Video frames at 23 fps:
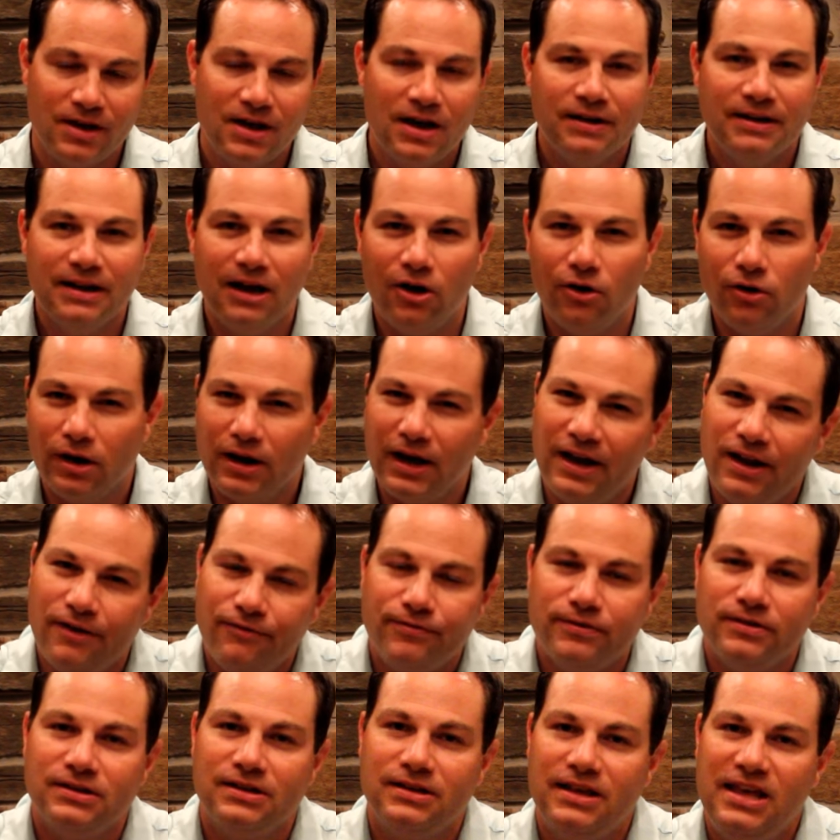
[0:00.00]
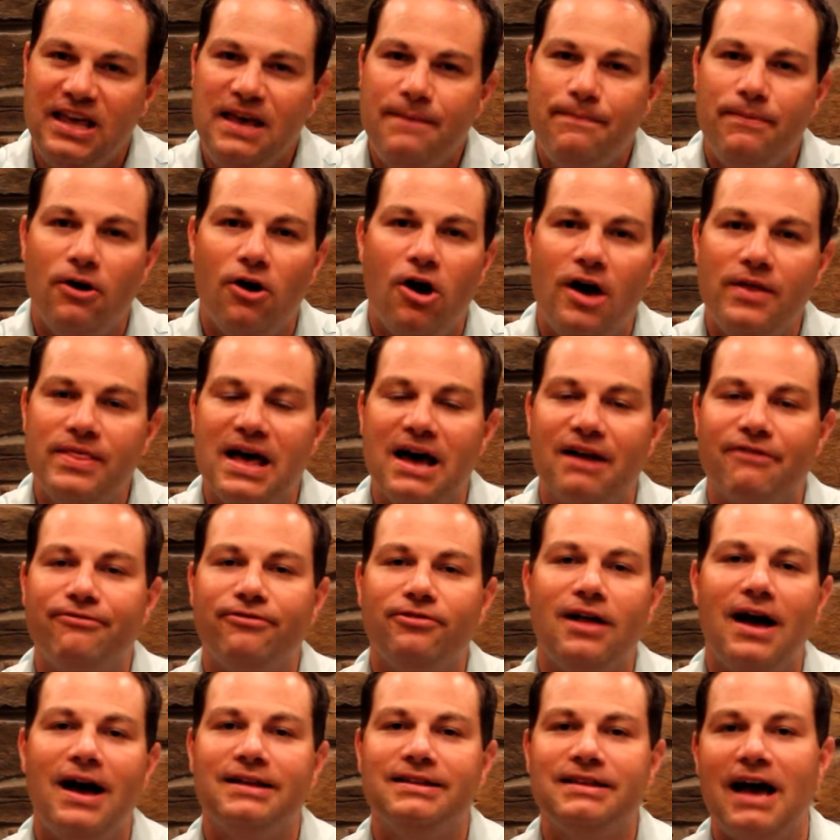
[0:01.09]
Now, kind of keeping on that
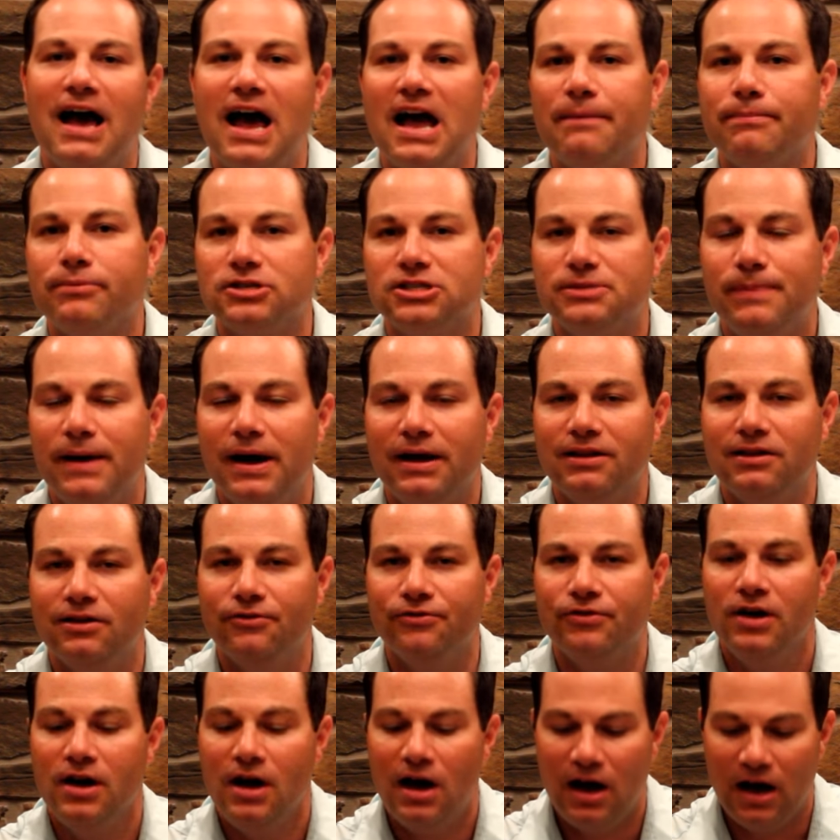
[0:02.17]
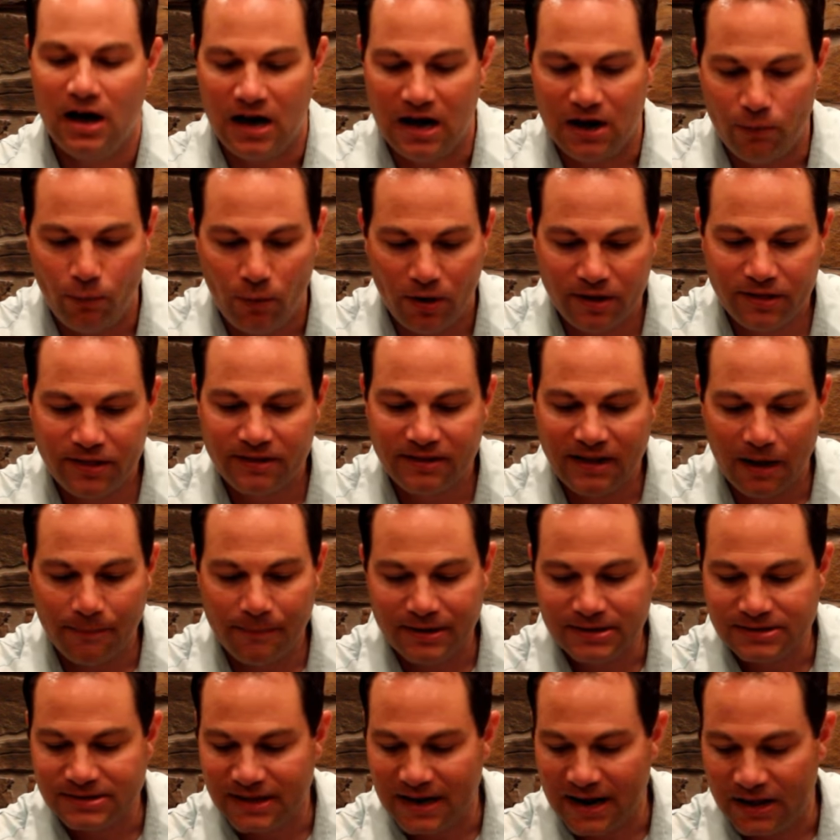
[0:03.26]
fly tying perspective, one of the
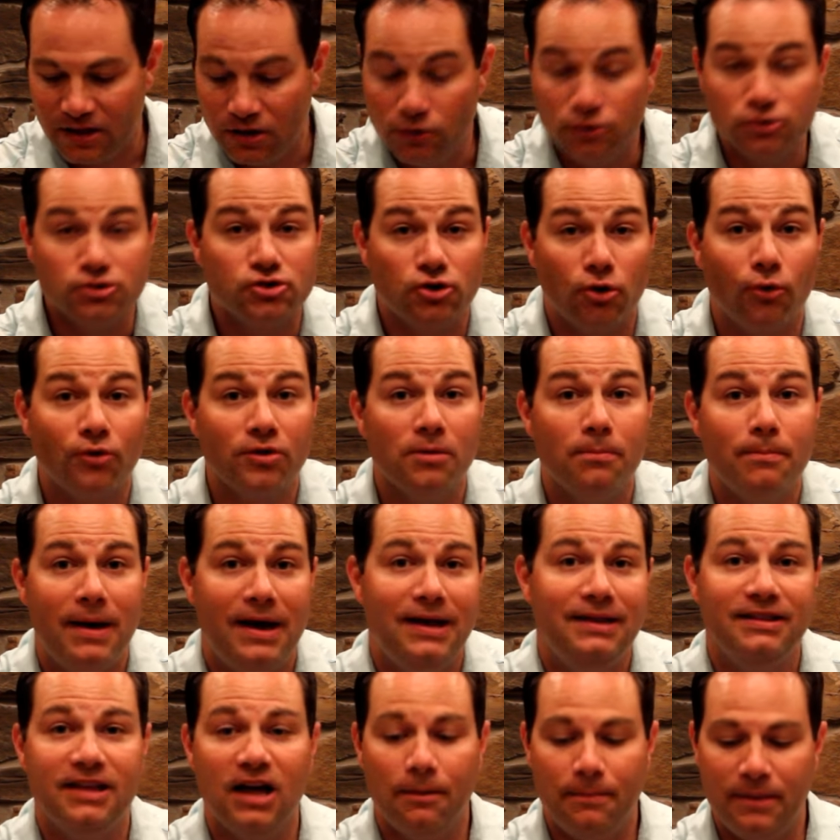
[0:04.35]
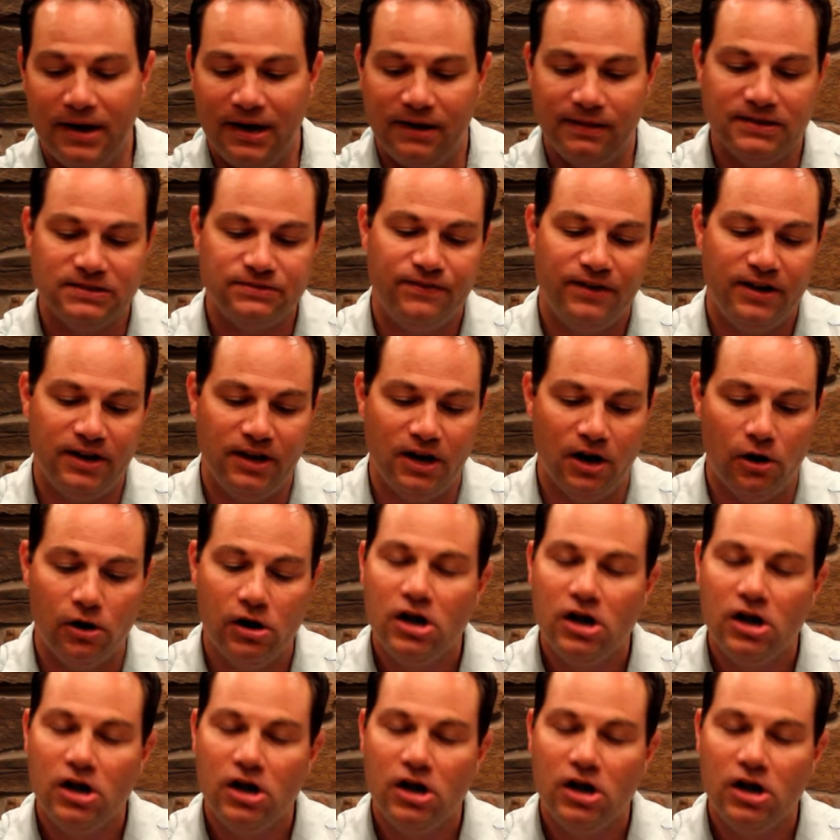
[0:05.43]
dubbings that I used, or the main dubbing in this video,